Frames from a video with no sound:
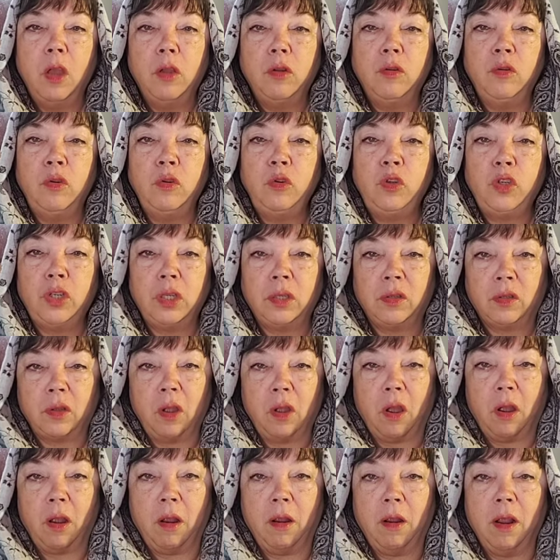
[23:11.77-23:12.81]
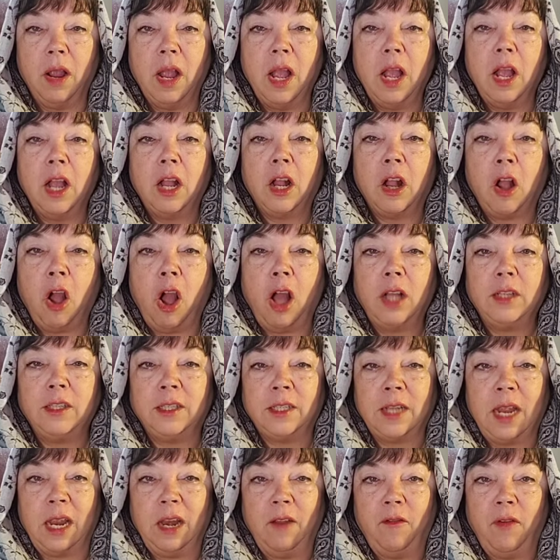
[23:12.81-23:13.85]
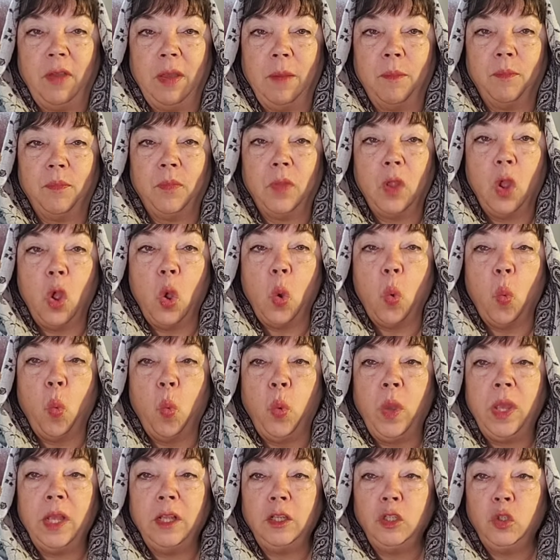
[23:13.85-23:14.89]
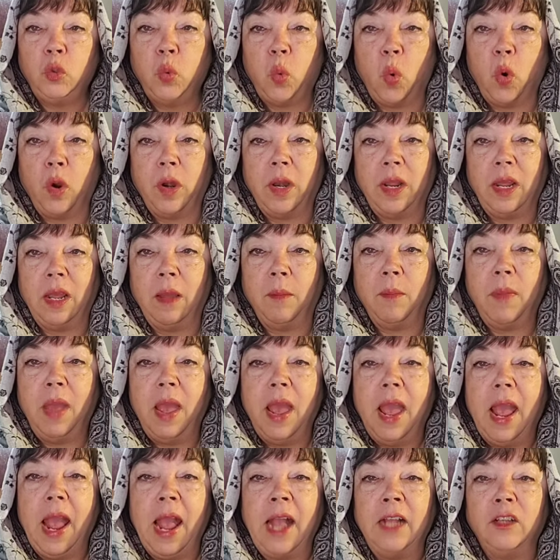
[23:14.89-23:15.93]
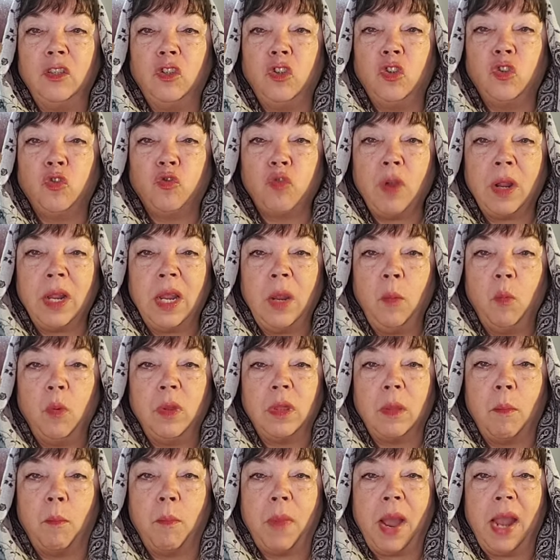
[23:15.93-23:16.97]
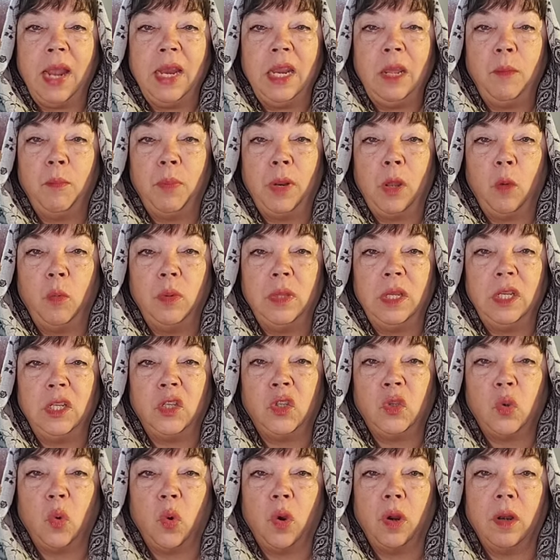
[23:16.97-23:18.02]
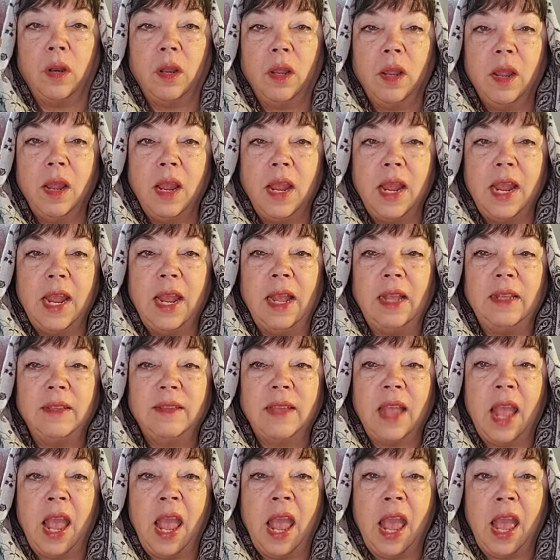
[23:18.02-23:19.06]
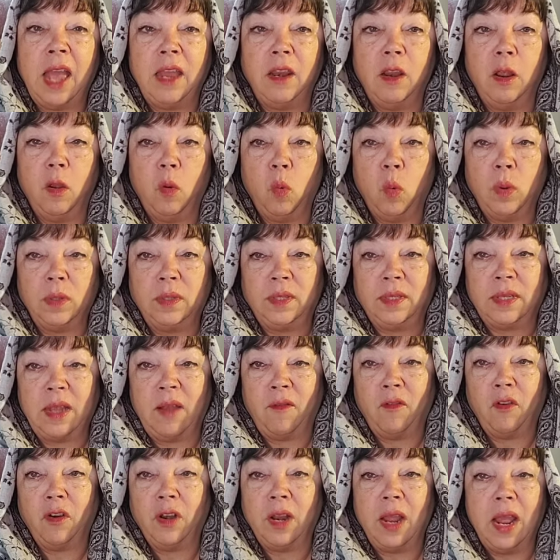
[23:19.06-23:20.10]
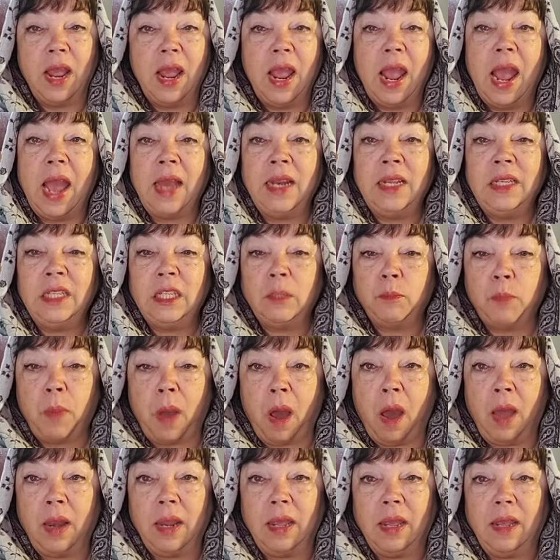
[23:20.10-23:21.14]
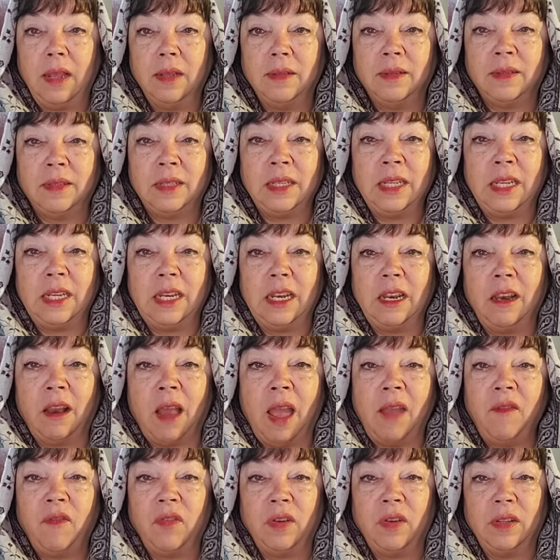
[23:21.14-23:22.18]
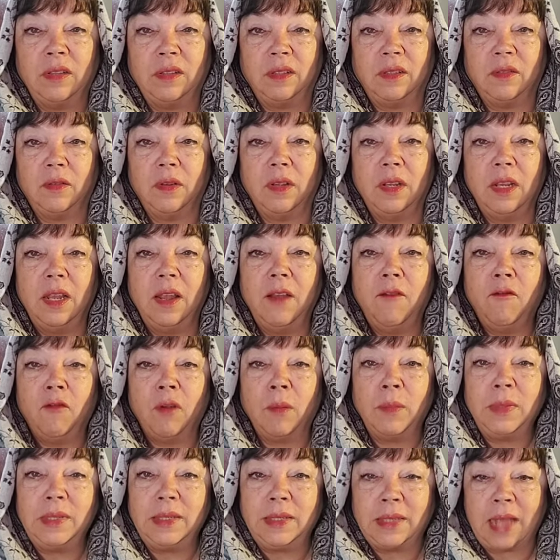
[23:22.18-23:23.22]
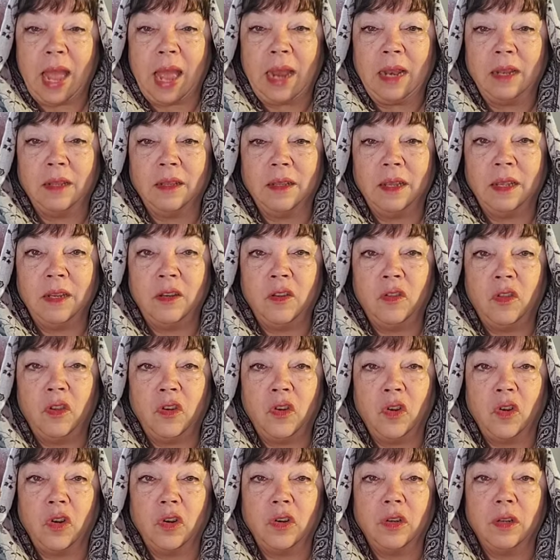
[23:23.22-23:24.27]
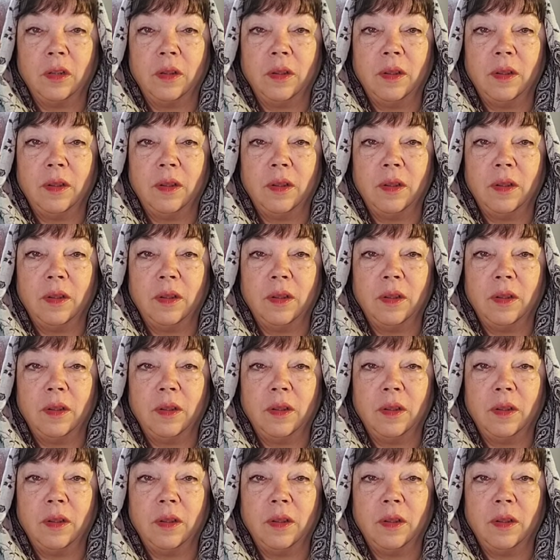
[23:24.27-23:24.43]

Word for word: Nushazar caught sight of him, wheeled toward him, and struck him with a mighty blow with his sword. His head was severed, and his body slid lifeless from its saddle into the dirt.